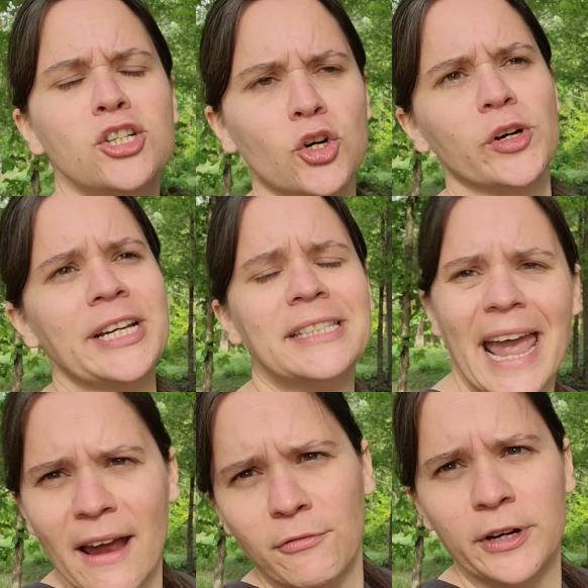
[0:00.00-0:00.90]

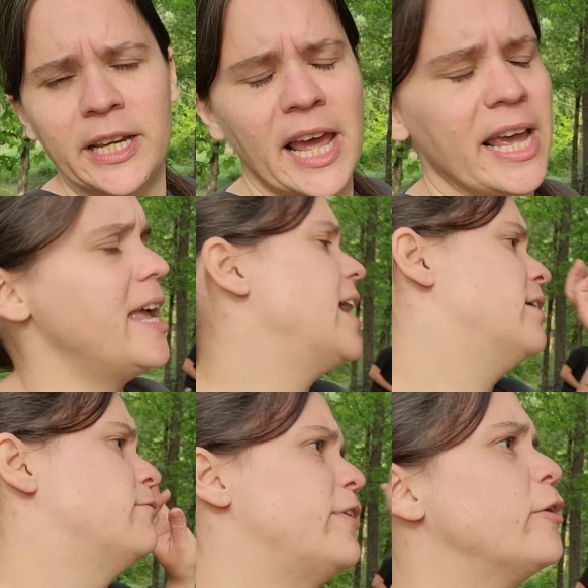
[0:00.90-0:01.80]
degrees every day
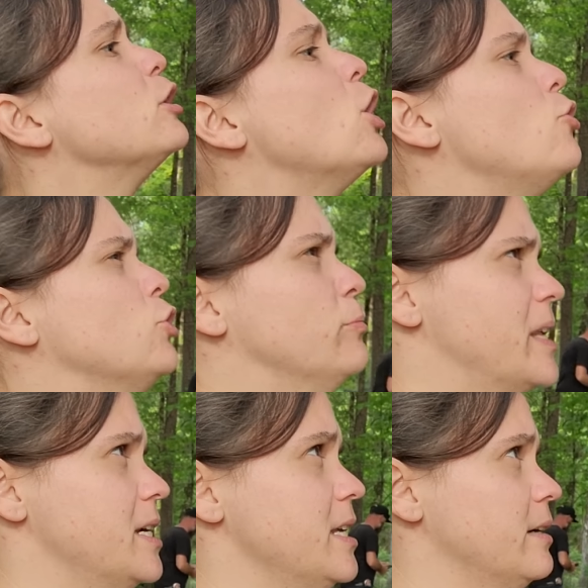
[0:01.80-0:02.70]
and very low
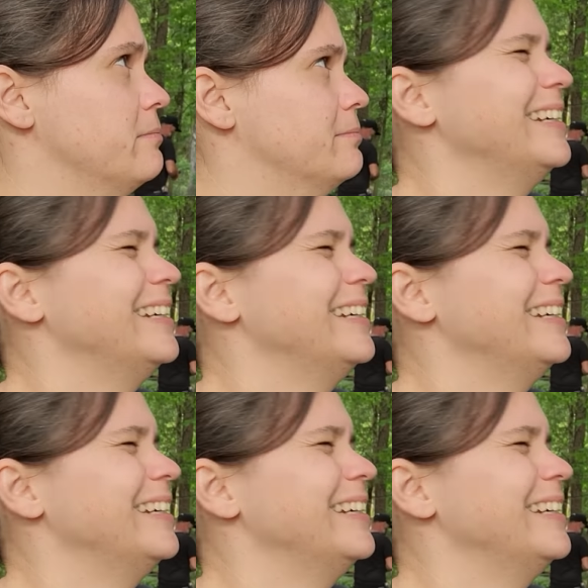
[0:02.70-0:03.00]
humidity.